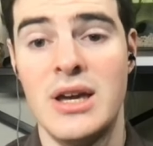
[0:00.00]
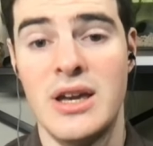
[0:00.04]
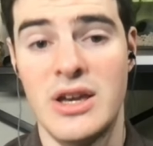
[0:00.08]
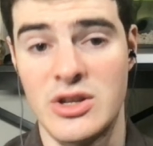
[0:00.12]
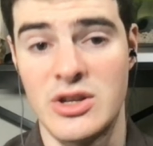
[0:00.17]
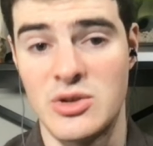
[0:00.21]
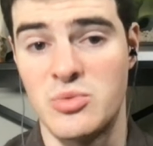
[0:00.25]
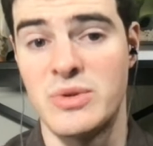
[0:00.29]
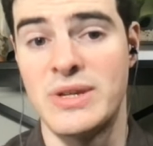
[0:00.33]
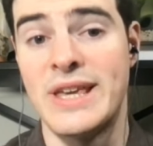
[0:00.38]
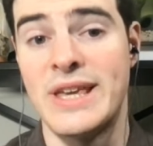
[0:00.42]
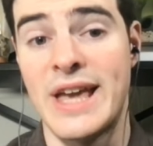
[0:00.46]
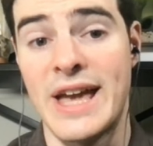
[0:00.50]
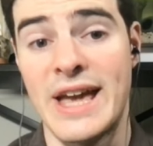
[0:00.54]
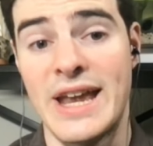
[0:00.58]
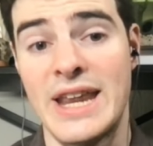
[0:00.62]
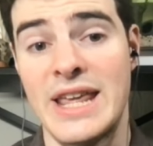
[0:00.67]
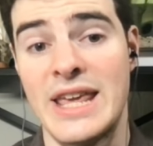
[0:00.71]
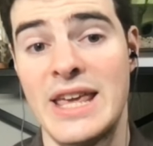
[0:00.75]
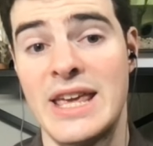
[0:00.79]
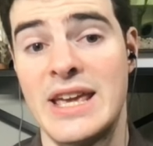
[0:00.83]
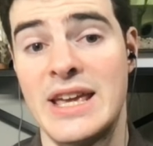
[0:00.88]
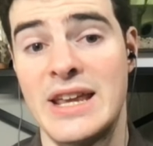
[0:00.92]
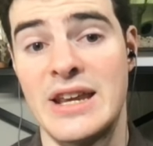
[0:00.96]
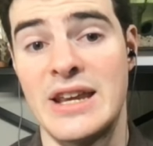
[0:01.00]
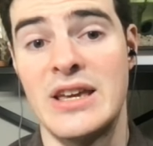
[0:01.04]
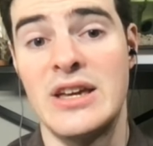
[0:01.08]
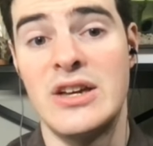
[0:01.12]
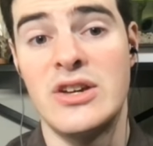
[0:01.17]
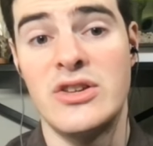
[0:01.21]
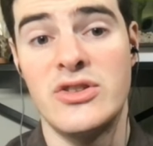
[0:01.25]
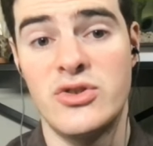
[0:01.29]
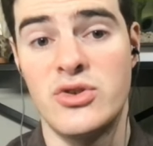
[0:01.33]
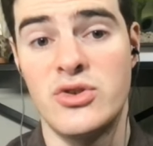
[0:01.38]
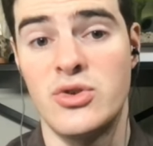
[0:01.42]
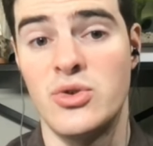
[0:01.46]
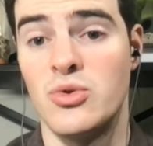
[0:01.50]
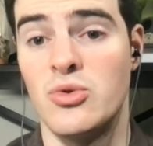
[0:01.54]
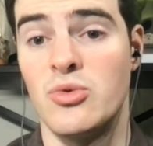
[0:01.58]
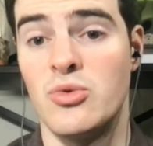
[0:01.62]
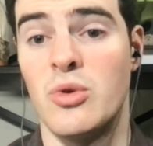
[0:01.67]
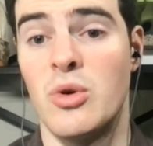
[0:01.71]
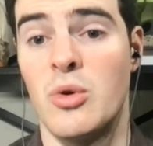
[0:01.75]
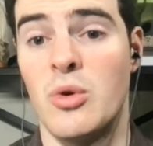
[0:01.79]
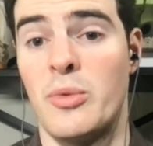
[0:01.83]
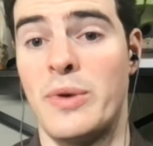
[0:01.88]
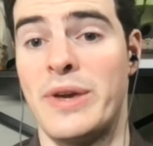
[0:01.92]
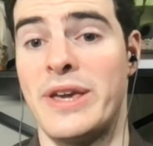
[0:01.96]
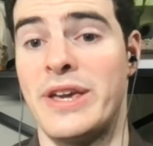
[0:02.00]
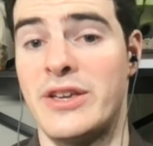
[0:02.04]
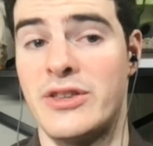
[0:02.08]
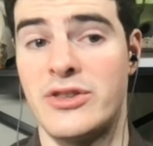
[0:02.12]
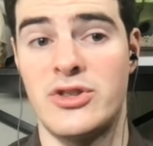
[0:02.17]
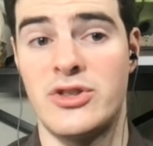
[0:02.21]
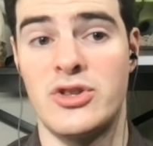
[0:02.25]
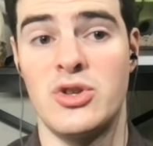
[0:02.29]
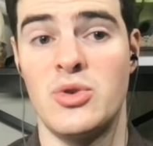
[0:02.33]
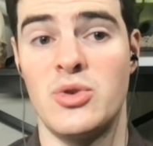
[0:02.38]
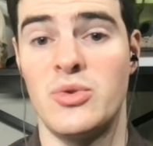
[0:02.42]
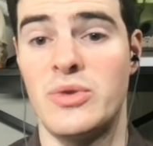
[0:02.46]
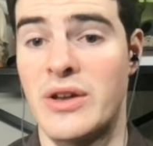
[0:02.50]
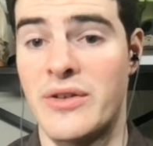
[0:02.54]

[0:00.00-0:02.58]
as we head into week two.